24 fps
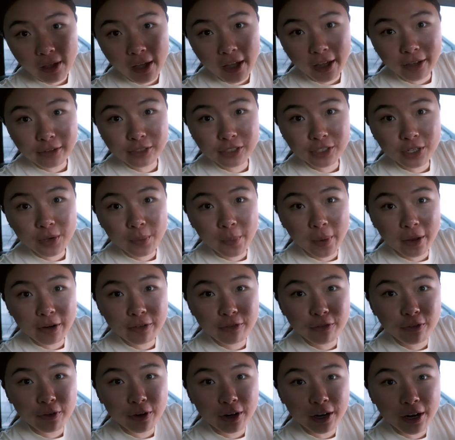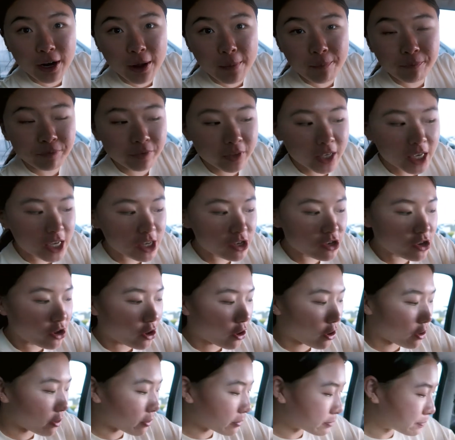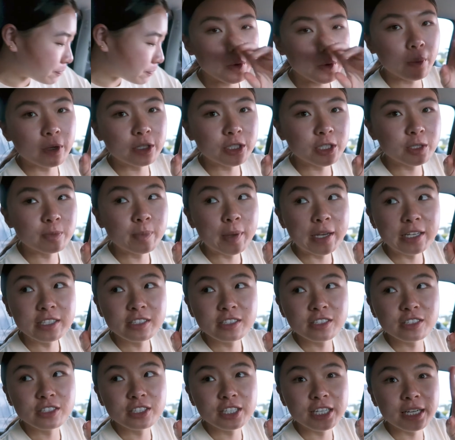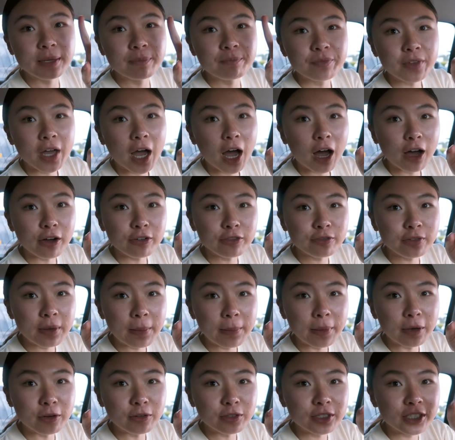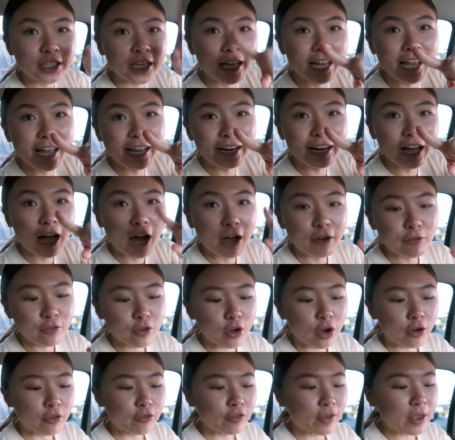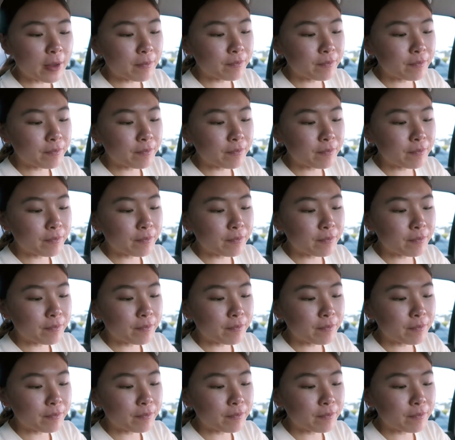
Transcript: I also went for yin yang, which is basically half milk tea and half coffee.